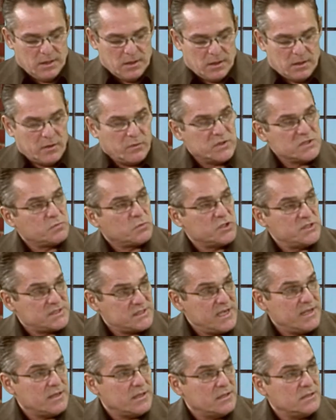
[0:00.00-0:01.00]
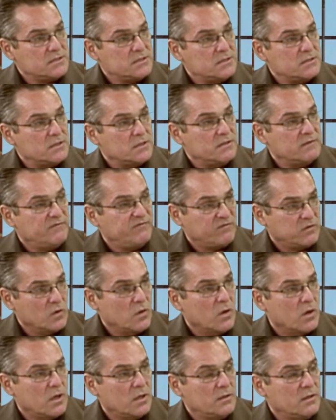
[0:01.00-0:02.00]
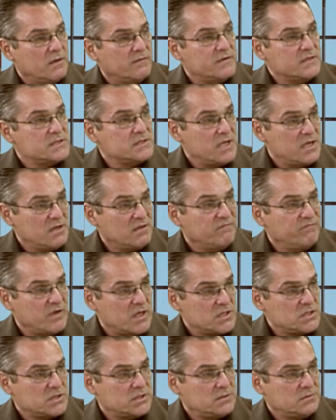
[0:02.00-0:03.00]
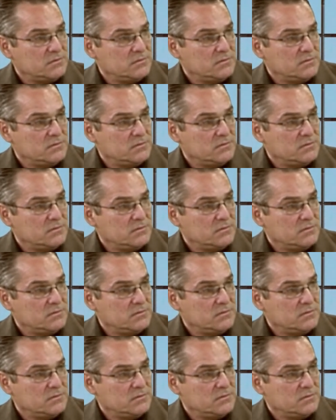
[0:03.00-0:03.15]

it was presented to the floor of the state convention.